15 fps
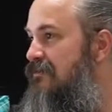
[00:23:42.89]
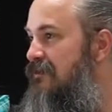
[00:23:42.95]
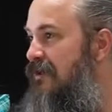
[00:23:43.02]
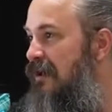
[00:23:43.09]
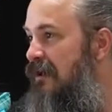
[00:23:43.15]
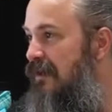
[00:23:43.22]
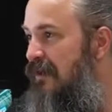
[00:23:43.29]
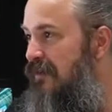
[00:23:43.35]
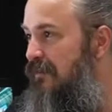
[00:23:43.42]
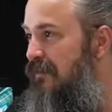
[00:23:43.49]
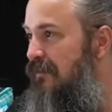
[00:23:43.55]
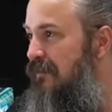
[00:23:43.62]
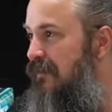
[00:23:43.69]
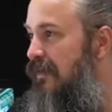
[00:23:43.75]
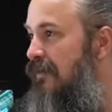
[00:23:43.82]
Shane keeps
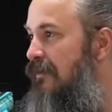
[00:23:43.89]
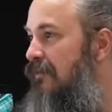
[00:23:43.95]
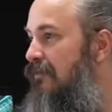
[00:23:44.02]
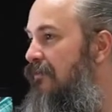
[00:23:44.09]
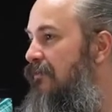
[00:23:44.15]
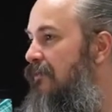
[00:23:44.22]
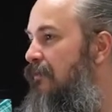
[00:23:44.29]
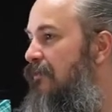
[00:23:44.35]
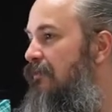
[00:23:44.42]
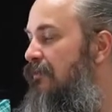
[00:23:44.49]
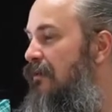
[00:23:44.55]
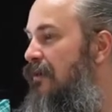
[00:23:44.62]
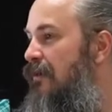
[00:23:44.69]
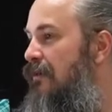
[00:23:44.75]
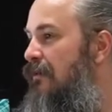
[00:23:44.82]
his eyes on some of the
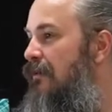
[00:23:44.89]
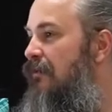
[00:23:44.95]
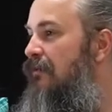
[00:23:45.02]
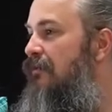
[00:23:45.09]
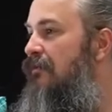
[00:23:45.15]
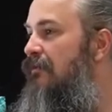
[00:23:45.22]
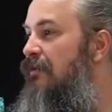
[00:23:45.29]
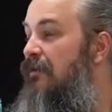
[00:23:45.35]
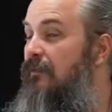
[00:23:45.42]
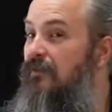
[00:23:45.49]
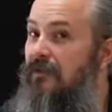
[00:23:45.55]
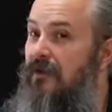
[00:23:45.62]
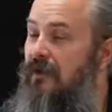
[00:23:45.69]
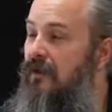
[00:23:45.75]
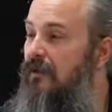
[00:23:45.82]
VR glasses
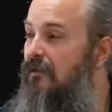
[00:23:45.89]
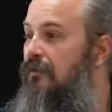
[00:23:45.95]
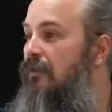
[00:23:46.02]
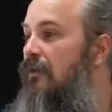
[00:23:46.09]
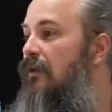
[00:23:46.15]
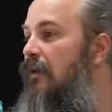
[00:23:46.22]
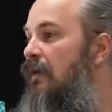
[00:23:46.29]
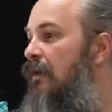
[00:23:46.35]
setups. Yeah, I do.